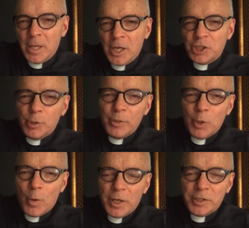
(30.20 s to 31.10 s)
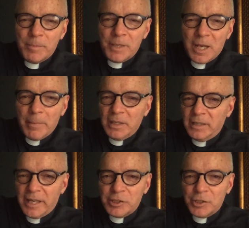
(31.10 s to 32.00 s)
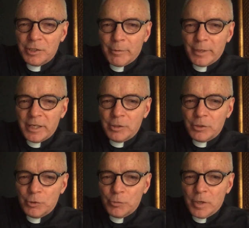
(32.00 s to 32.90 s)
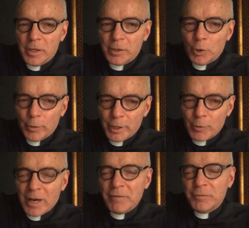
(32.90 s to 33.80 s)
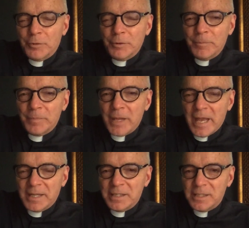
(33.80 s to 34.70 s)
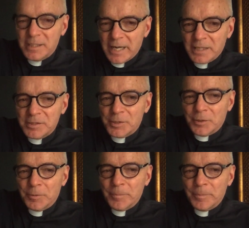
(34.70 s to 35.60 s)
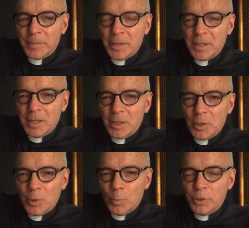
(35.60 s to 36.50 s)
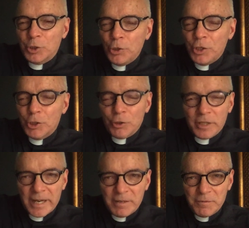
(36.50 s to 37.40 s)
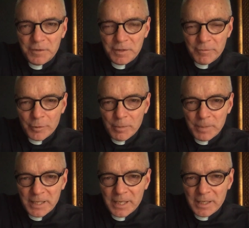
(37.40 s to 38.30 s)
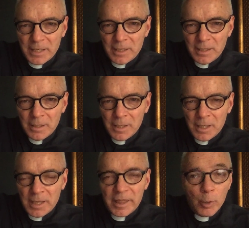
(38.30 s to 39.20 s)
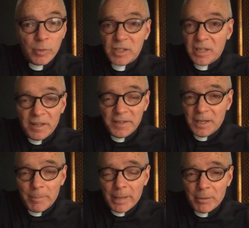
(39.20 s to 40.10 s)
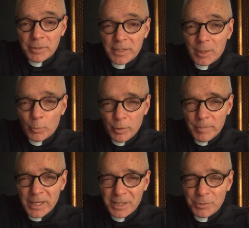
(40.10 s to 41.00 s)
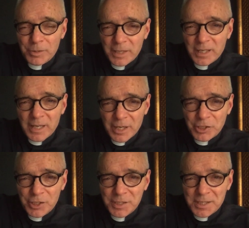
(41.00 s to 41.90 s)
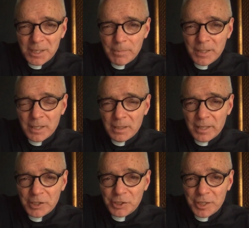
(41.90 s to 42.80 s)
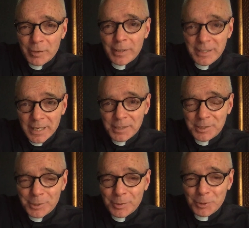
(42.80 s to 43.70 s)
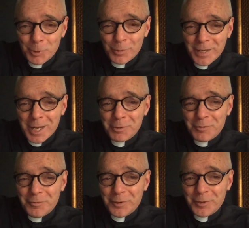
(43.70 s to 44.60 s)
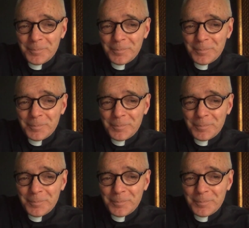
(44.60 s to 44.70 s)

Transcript: She would go on to become a legendary choreographer and dancer. When you look at her life at the very beginning, there was nothing about it that would make you think, yes, she's going to be a legendary dancer and choreographer.